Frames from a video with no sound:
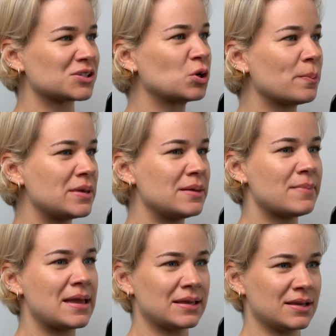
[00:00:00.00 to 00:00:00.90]
That's not me
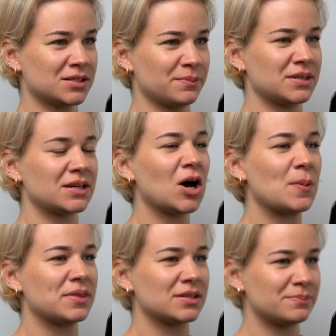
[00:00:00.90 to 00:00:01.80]
making something
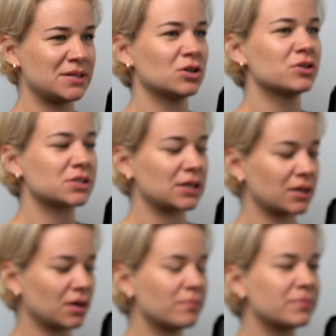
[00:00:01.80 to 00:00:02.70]
up. That's me
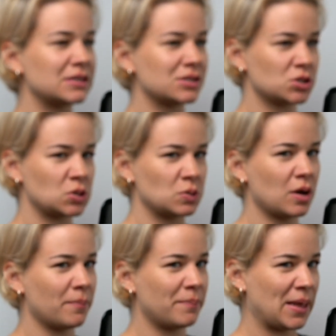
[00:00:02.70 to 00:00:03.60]
asking companies to
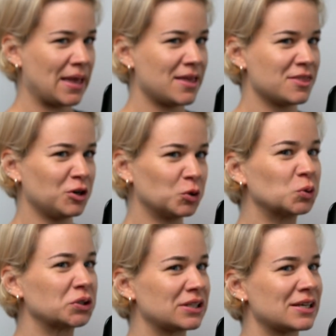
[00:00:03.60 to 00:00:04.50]
obey the
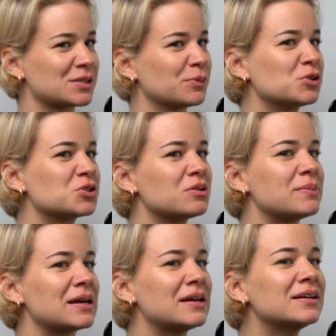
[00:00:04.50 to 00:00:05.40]
law that they're supposed to
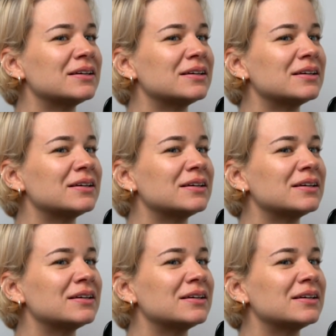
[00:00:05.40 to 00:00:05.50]
obey.